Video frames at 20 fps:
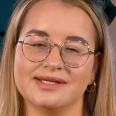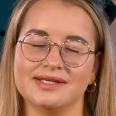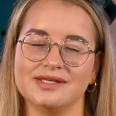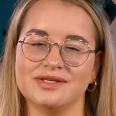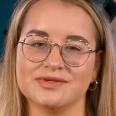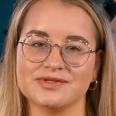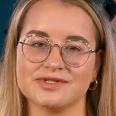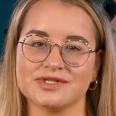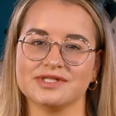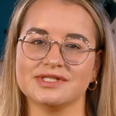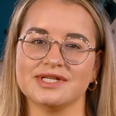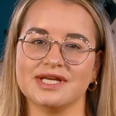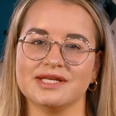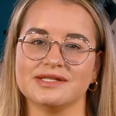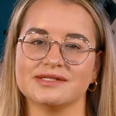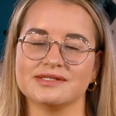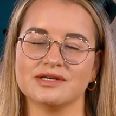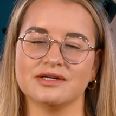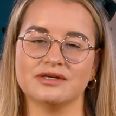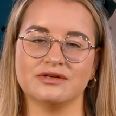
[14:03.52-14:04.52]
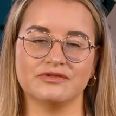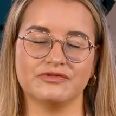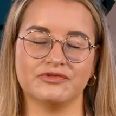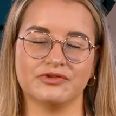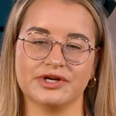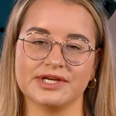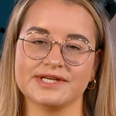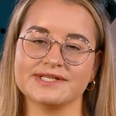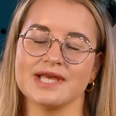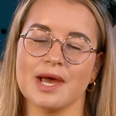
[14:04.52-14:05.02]
user data, for
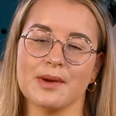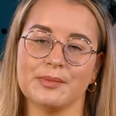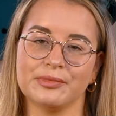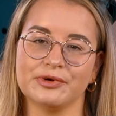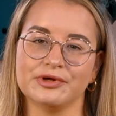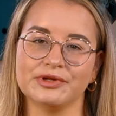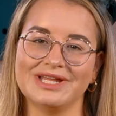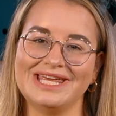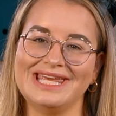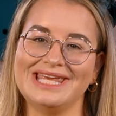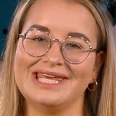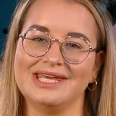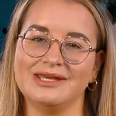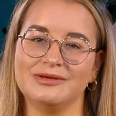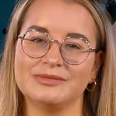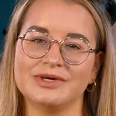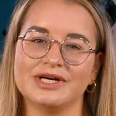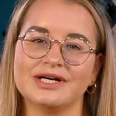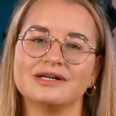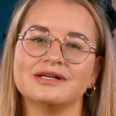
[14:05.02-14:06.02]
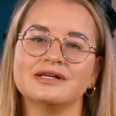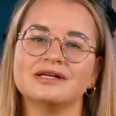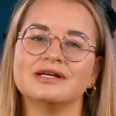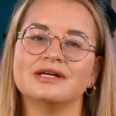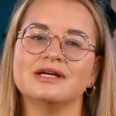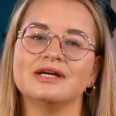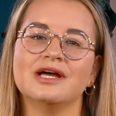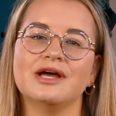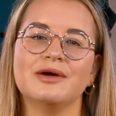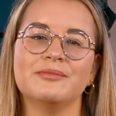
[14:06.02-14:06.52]
example, email,
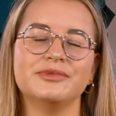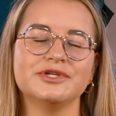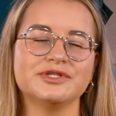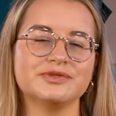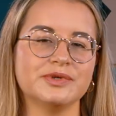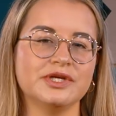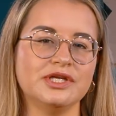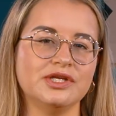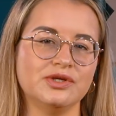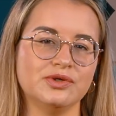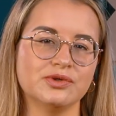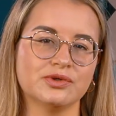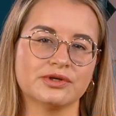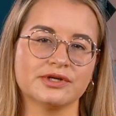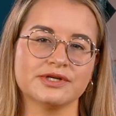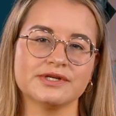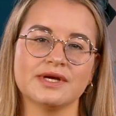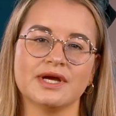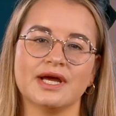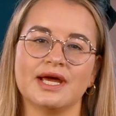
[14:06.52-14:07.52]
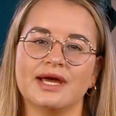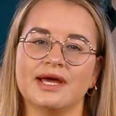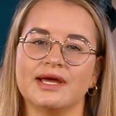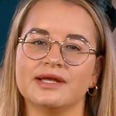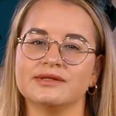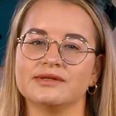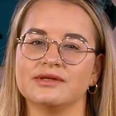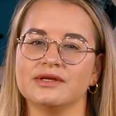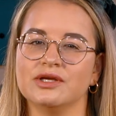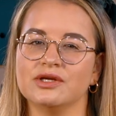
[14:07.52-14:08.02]
between your
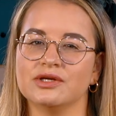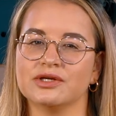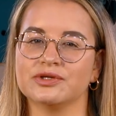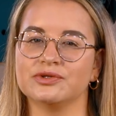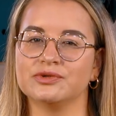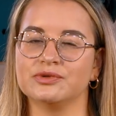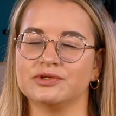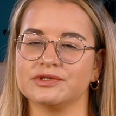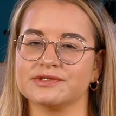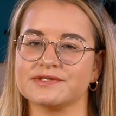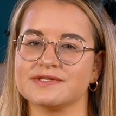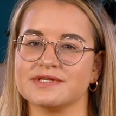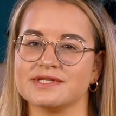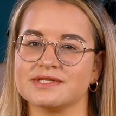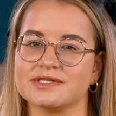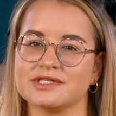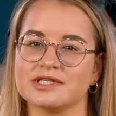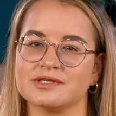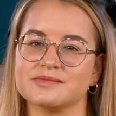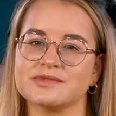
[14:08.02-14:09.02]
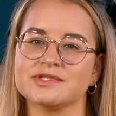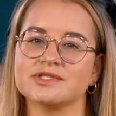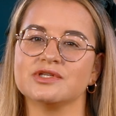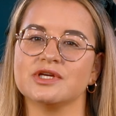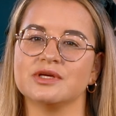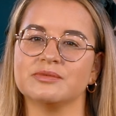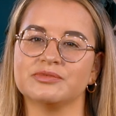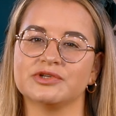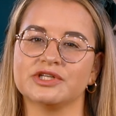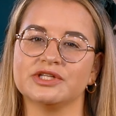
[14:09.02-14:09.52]
and your Google systems to
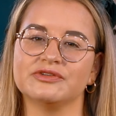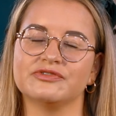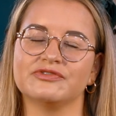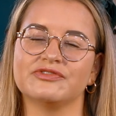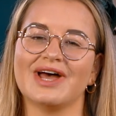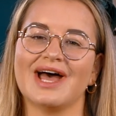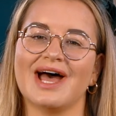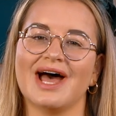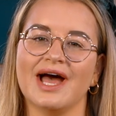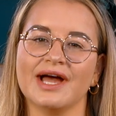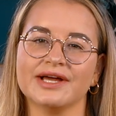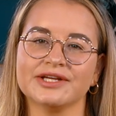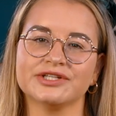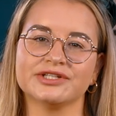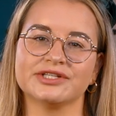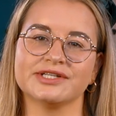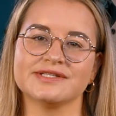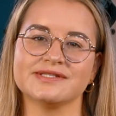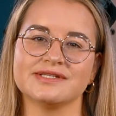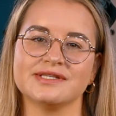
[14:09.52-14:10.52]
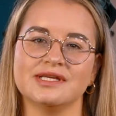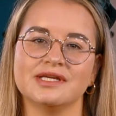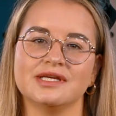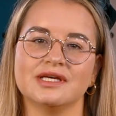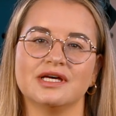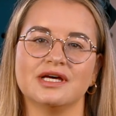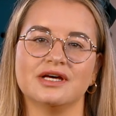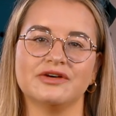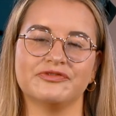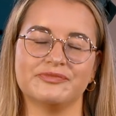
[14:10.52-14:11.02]
improve accuracy
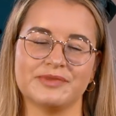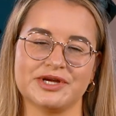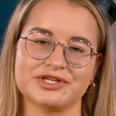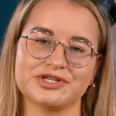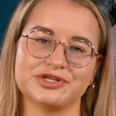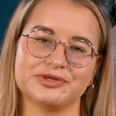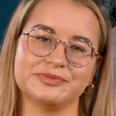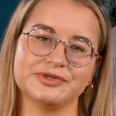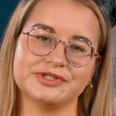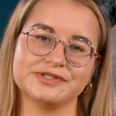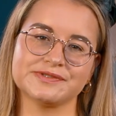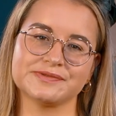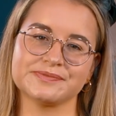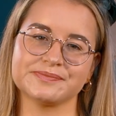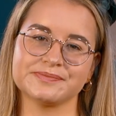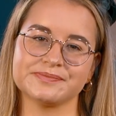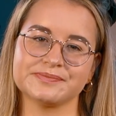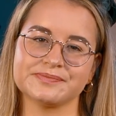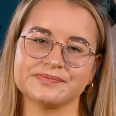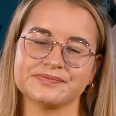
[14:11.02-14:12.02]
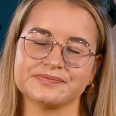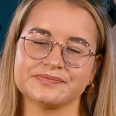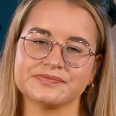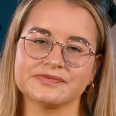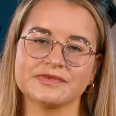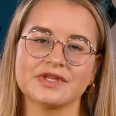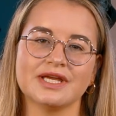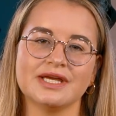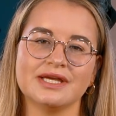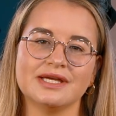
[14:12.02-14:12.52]
of measurement.
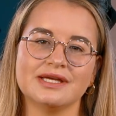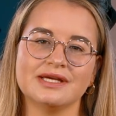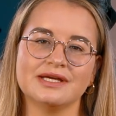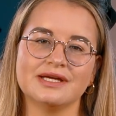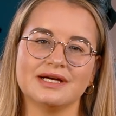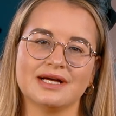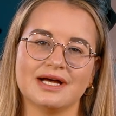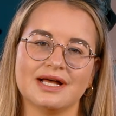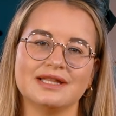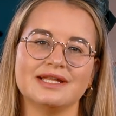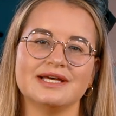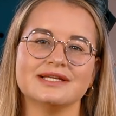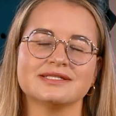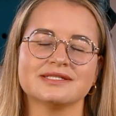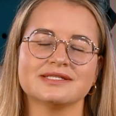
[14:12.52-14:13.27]
Let's